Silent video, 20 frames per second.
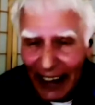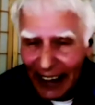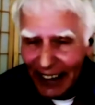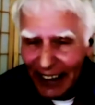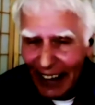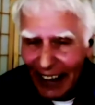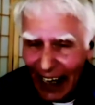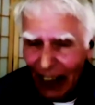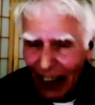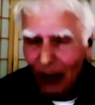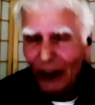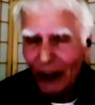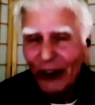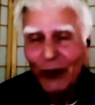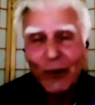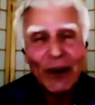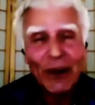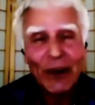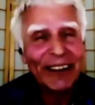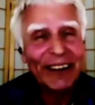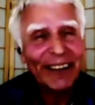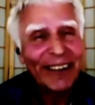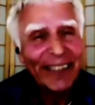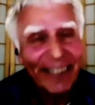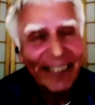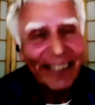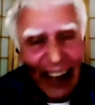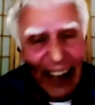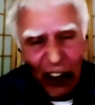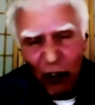out
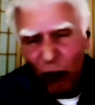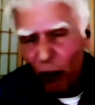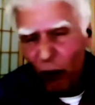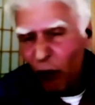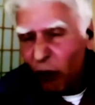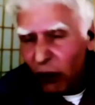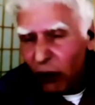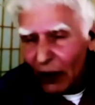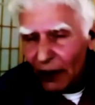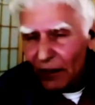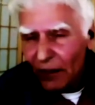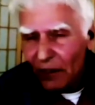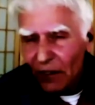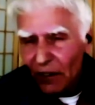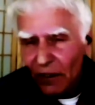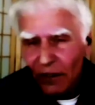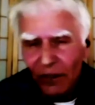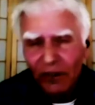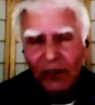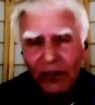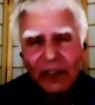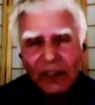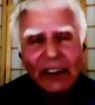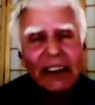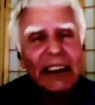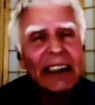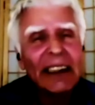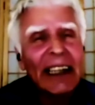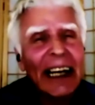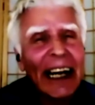oneself
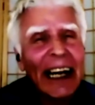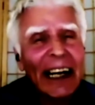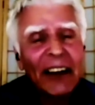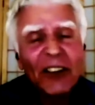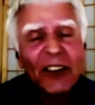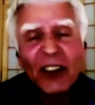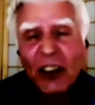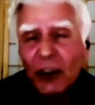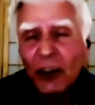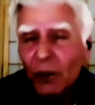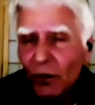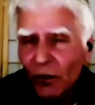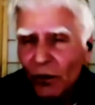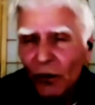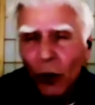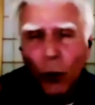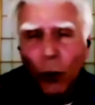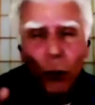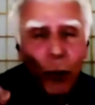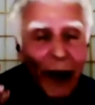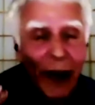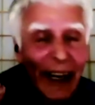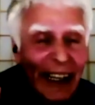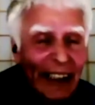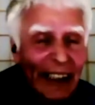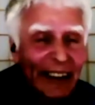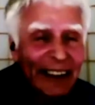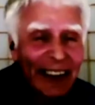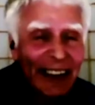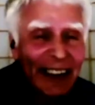and where
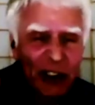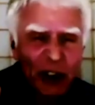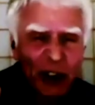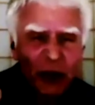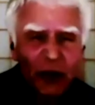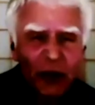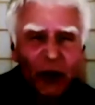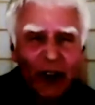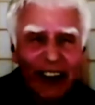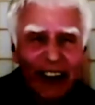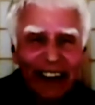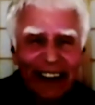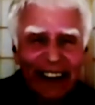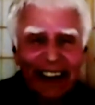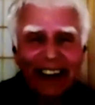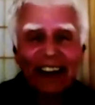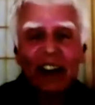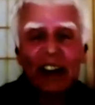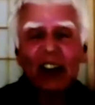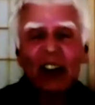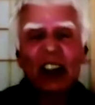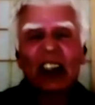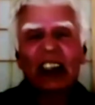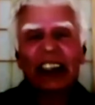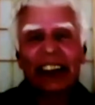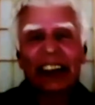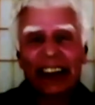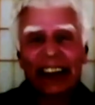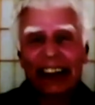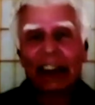such voices
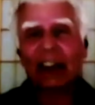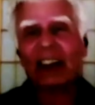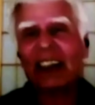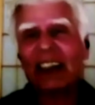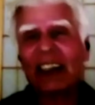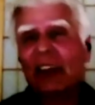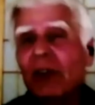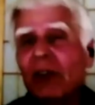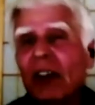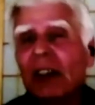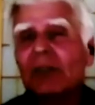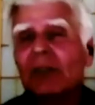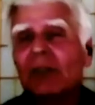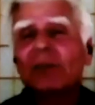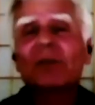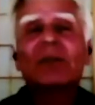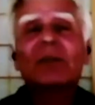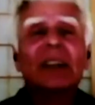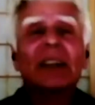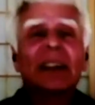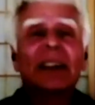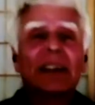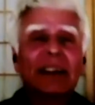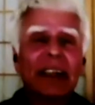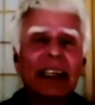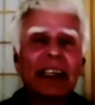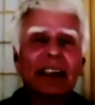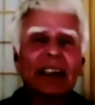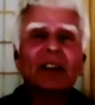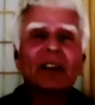lead. If
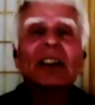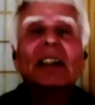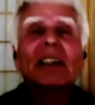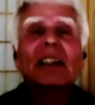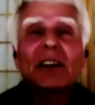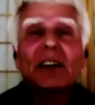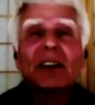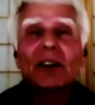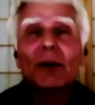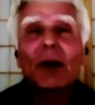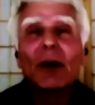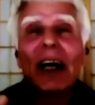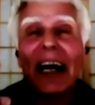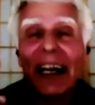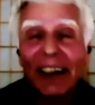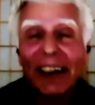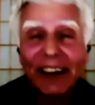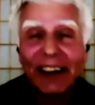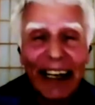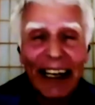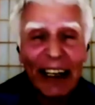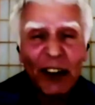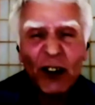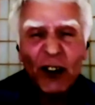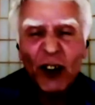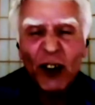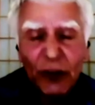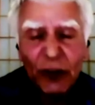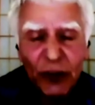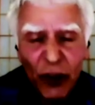then you allow the
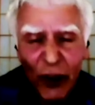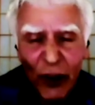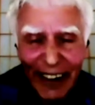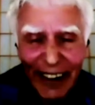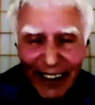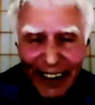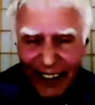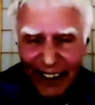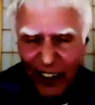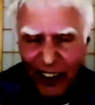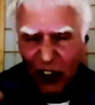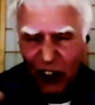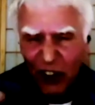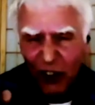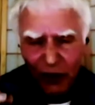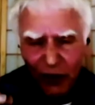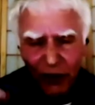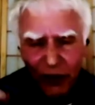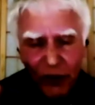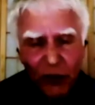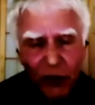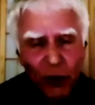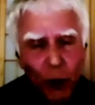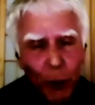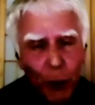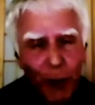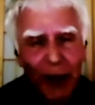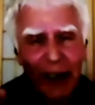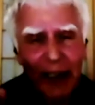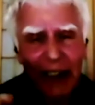voice to
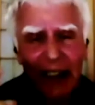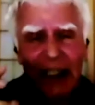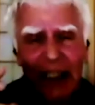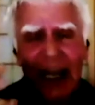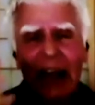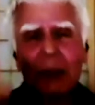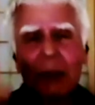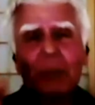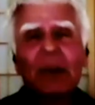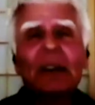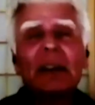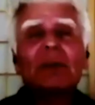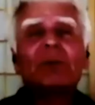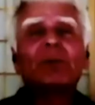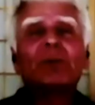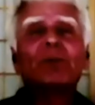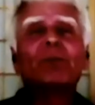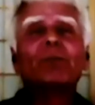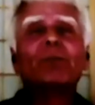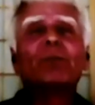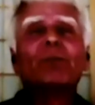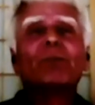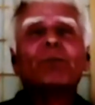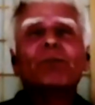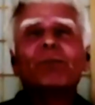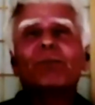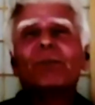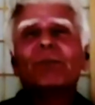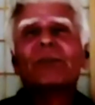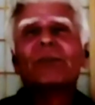become
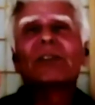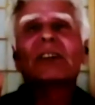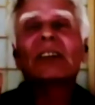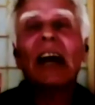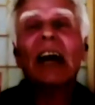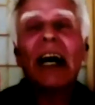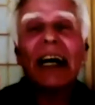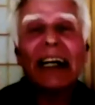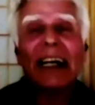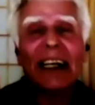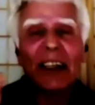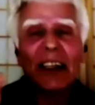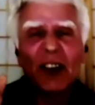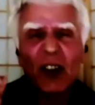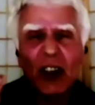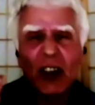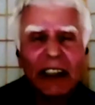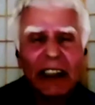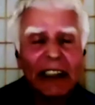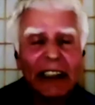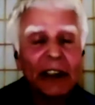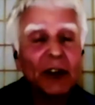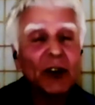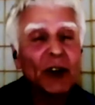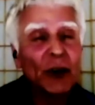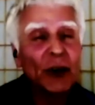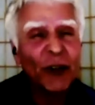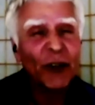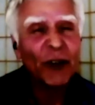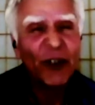tied into
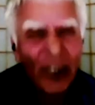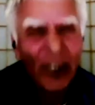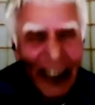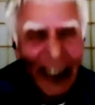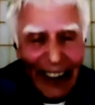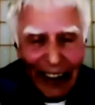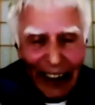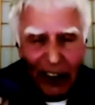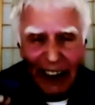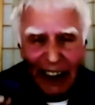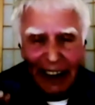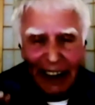fear,